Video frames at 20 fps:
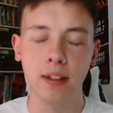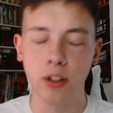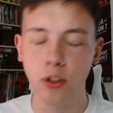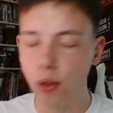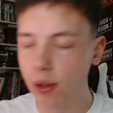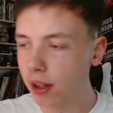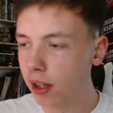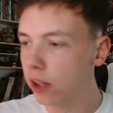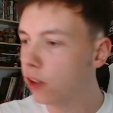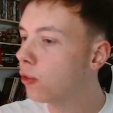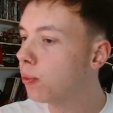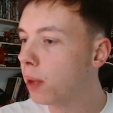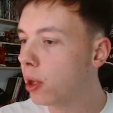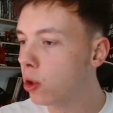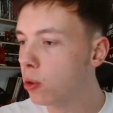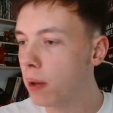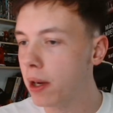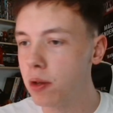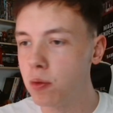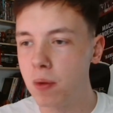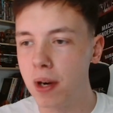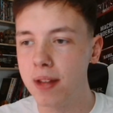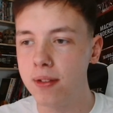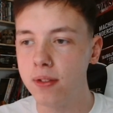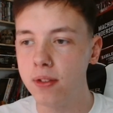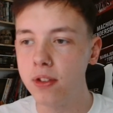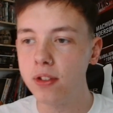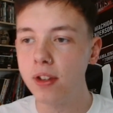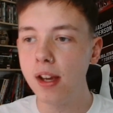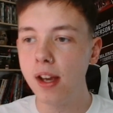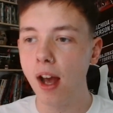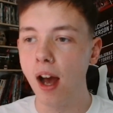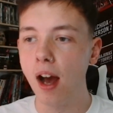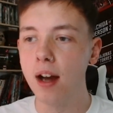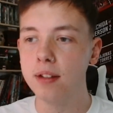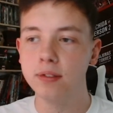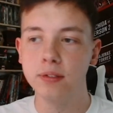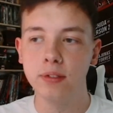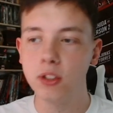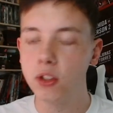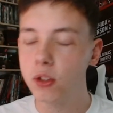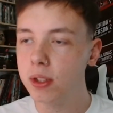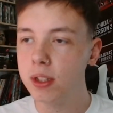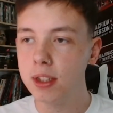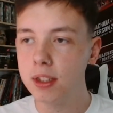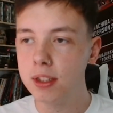You look at his middleweight wins, and